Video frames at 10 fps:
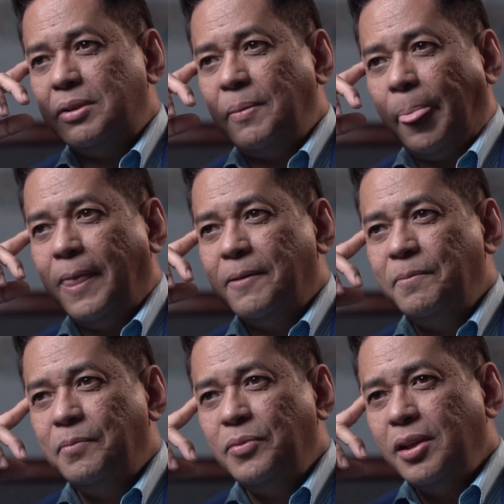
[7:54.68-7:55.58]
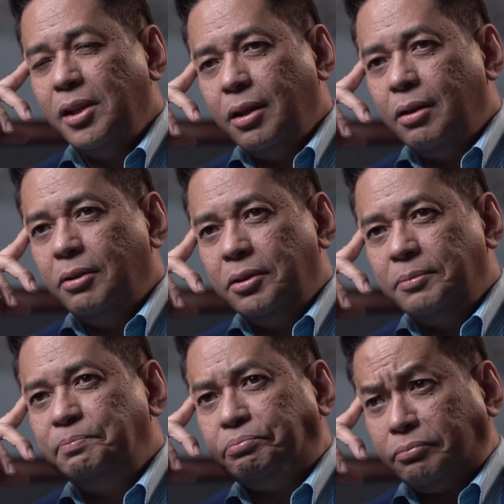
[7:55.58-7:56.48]
roughing it up, with
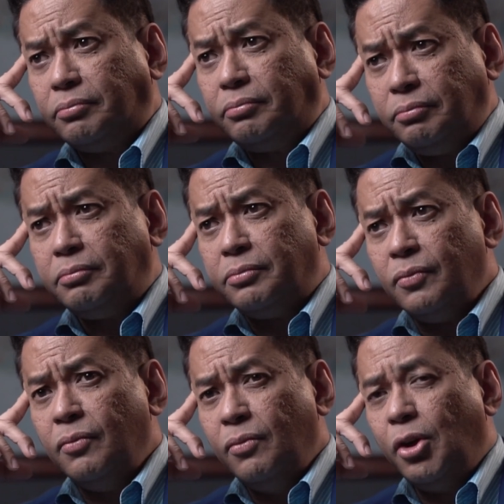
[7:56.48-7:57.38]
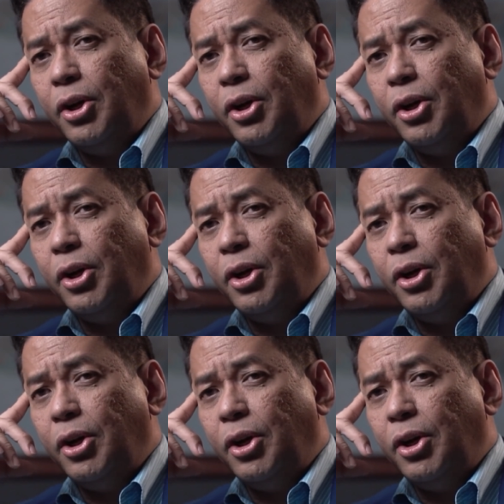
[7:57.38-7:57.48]
the